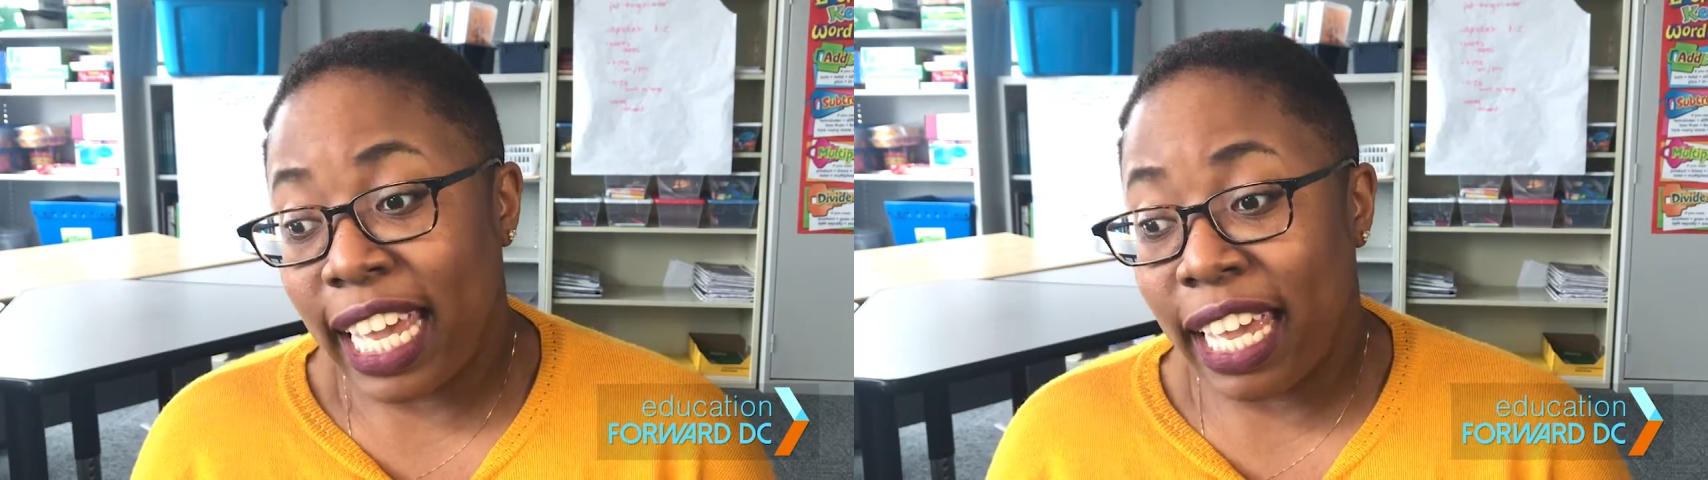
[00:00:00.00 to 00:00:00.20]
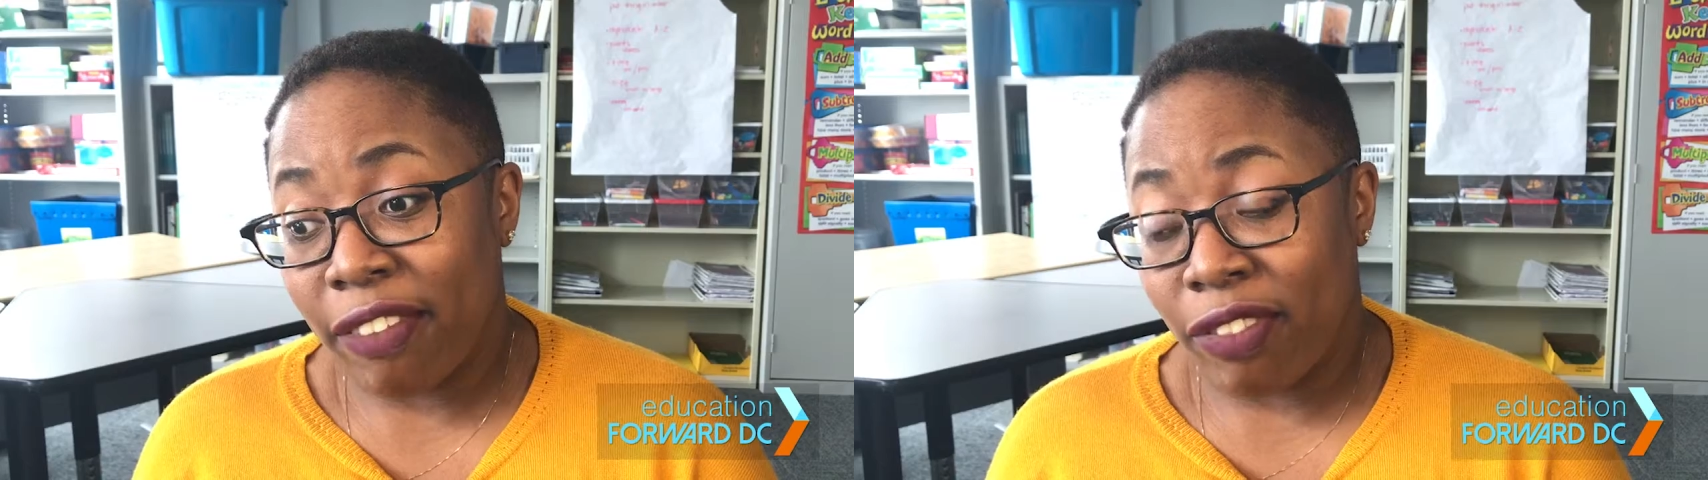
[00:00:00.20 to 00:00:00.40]

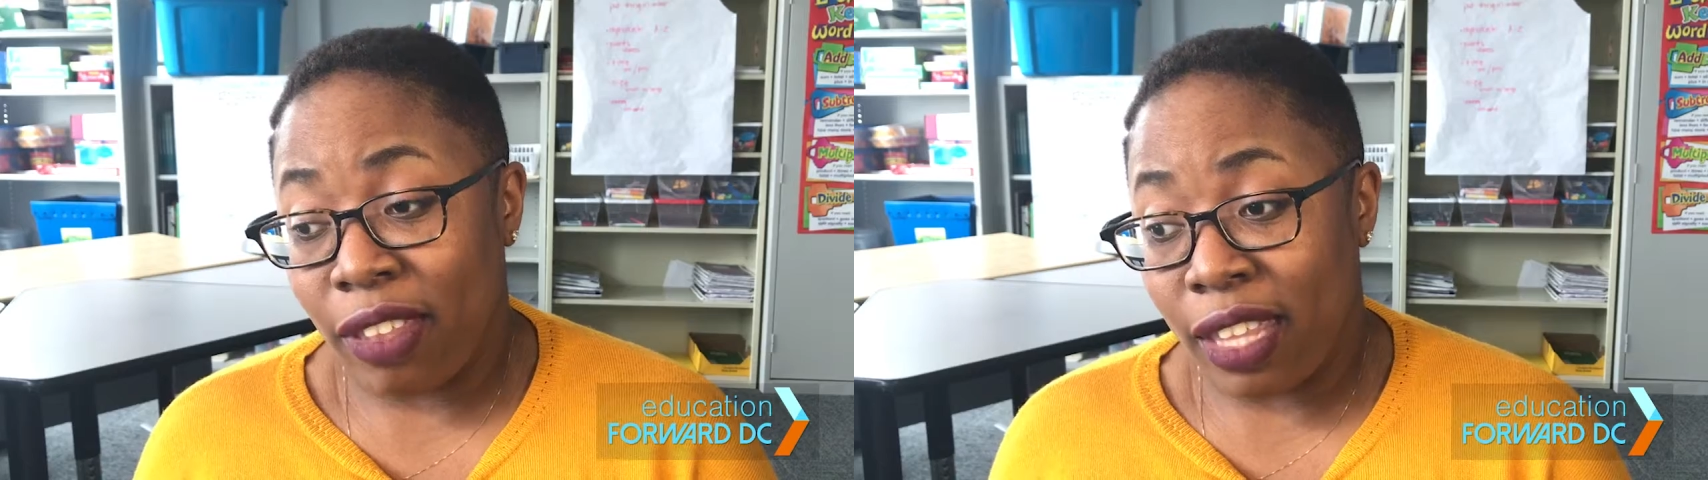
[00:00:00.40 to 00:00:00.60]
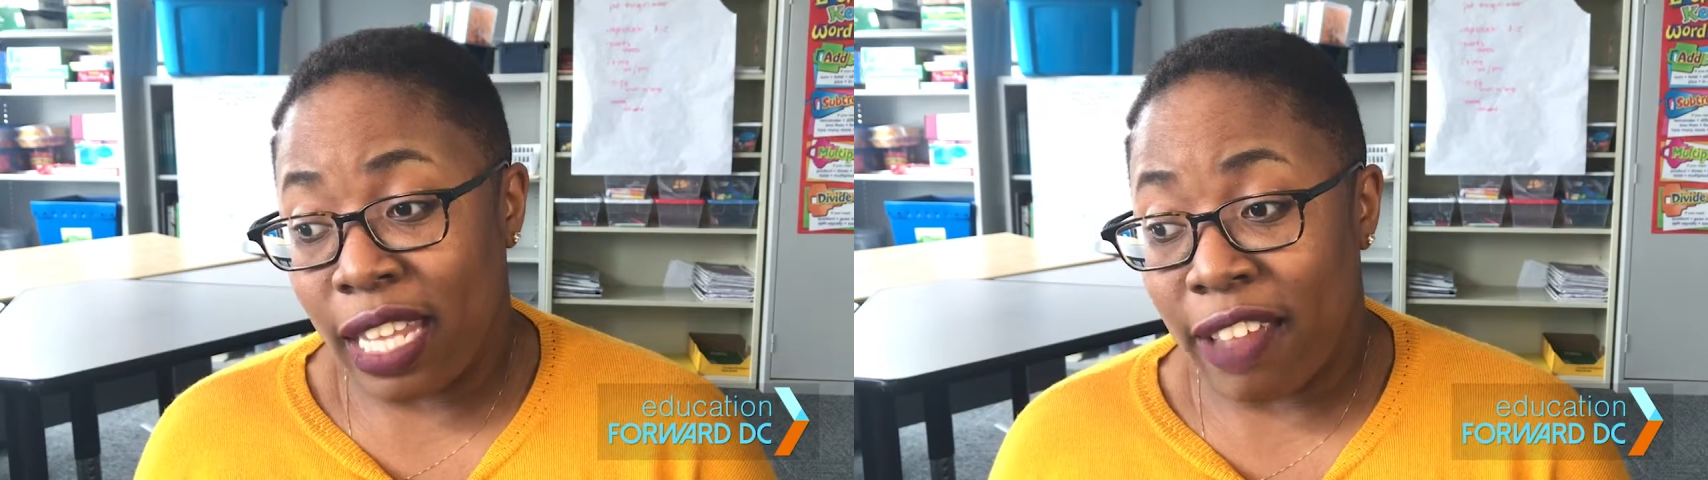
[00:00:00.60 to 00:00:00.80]
If
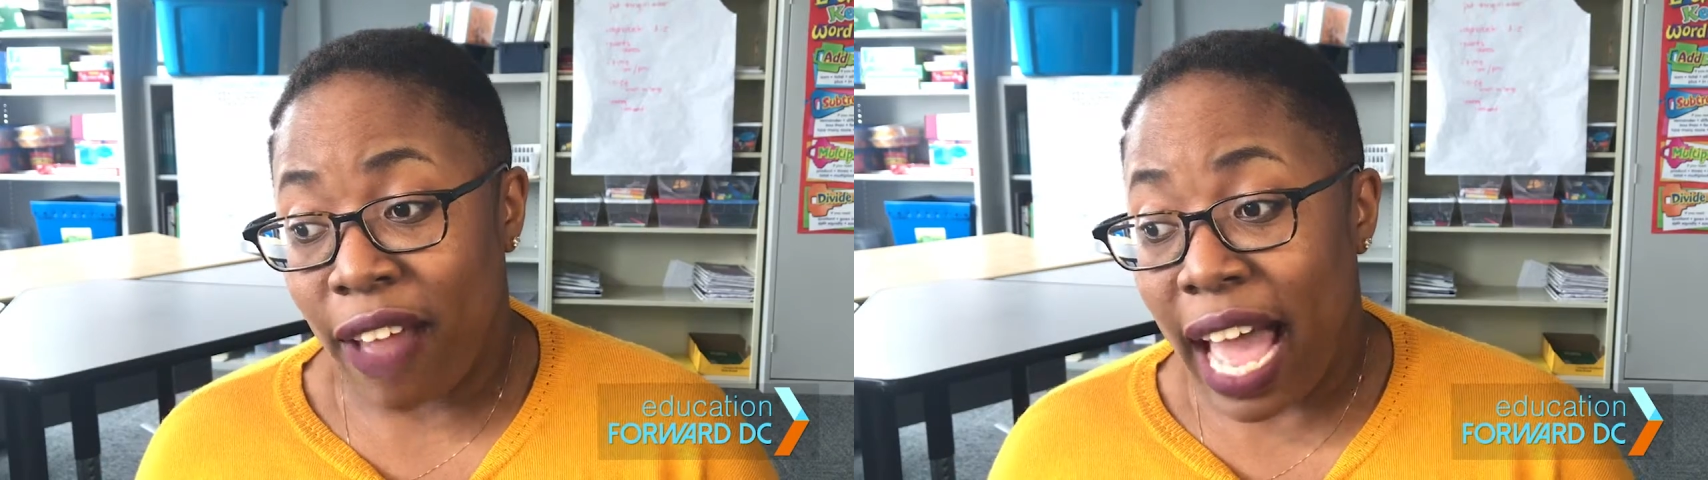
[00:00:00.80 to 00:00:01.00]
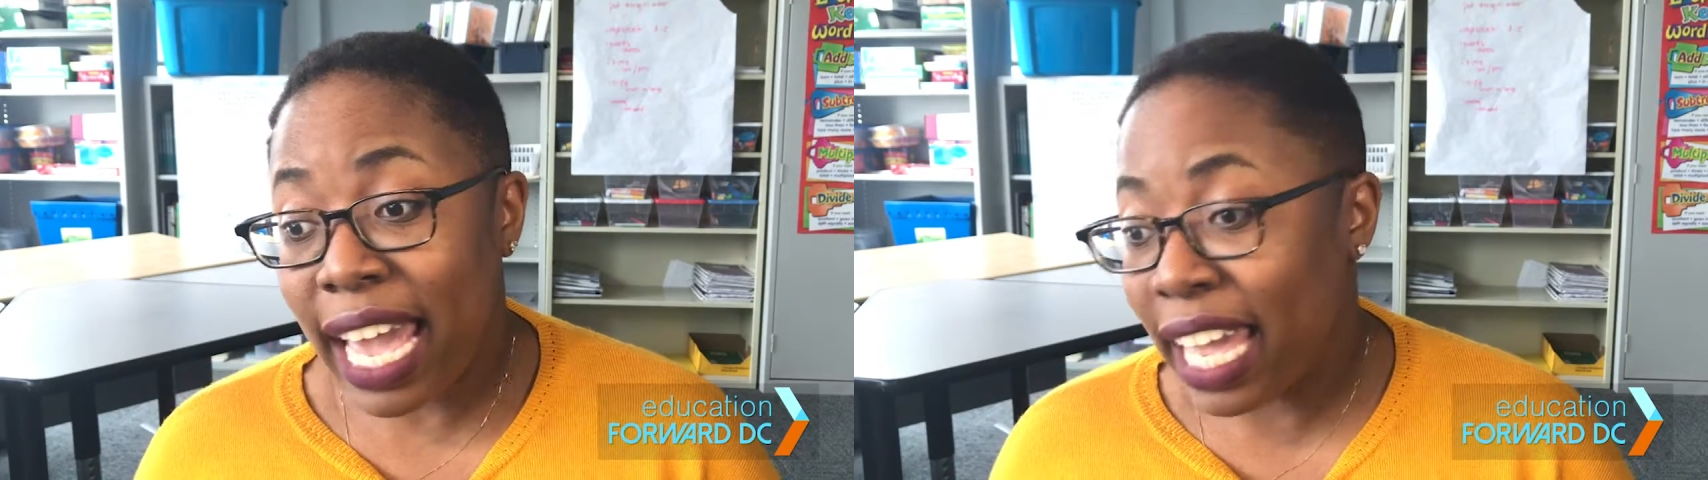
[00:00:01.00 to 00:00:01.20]

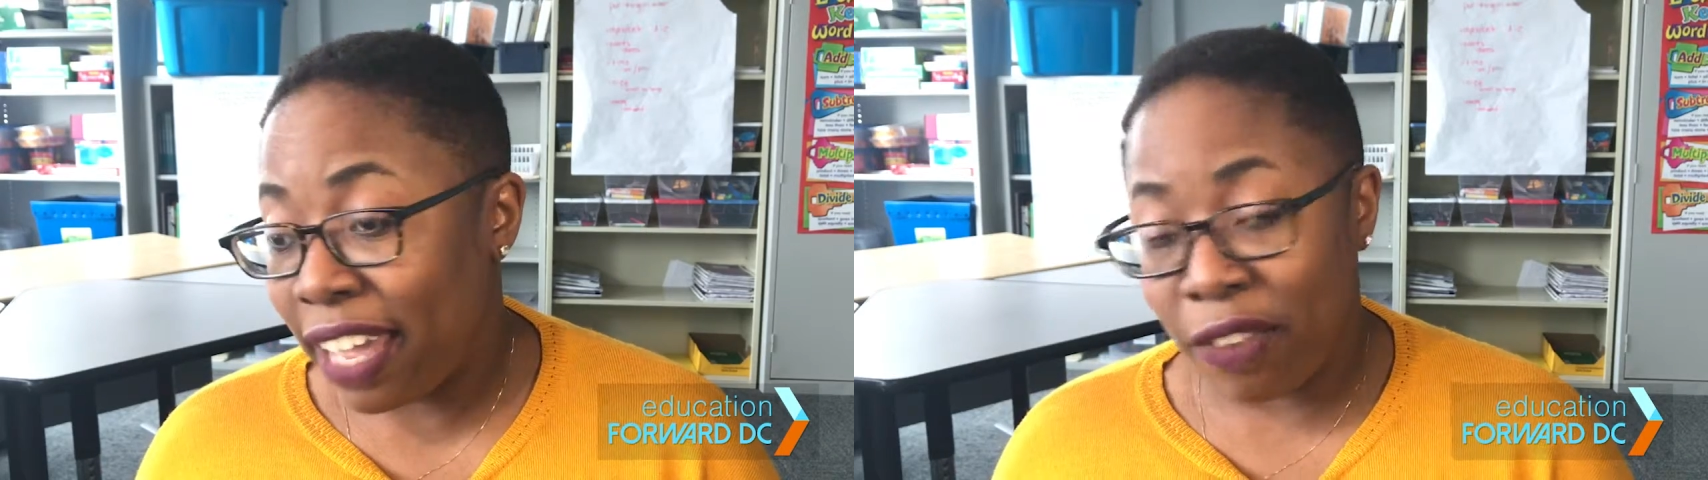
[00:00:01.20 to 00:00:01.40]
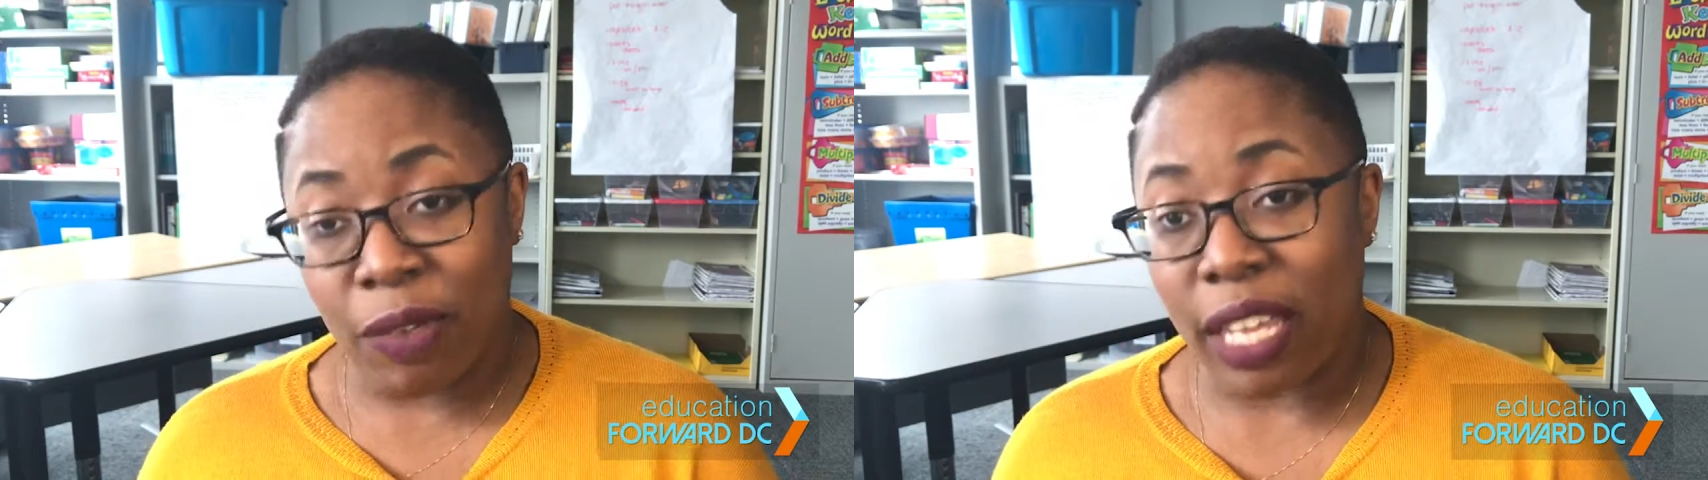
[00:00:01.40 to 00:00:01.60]
I give you